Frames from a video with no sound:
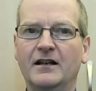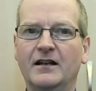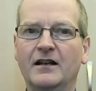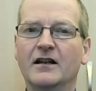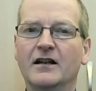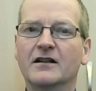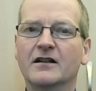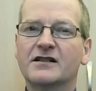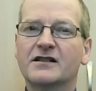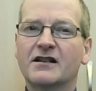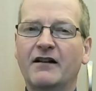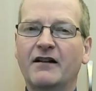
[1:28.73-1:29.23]

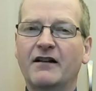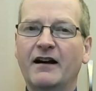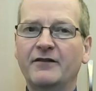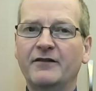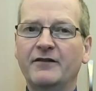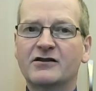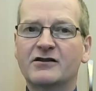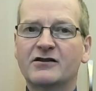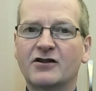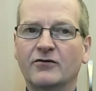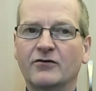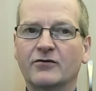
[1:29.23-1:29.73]
So having
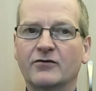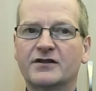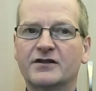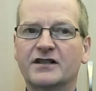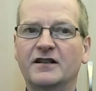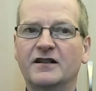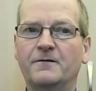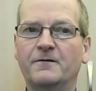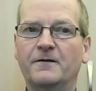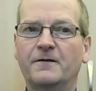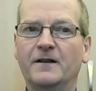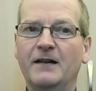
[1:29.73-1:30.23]
talked to
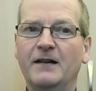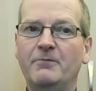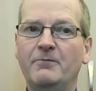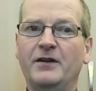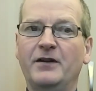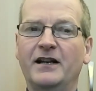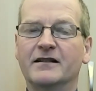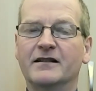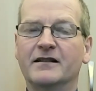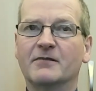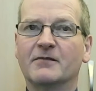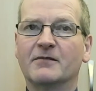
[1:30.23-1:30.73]
the
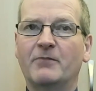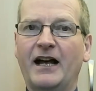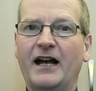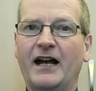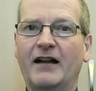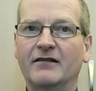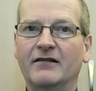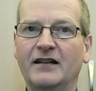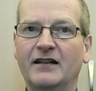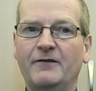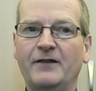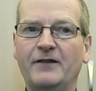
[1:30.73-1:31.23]
Philippians
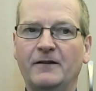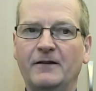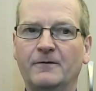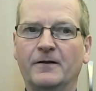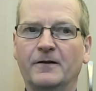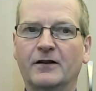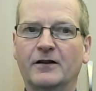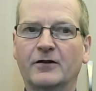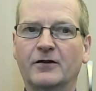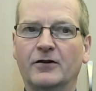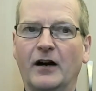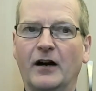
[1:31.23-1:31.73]
about living for
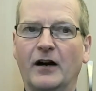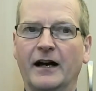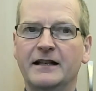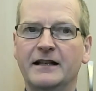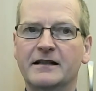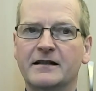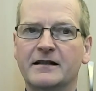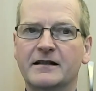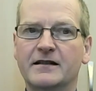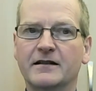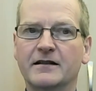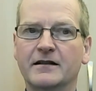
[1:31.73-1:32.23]

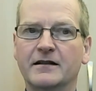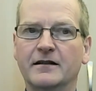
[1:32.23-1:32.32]
Christ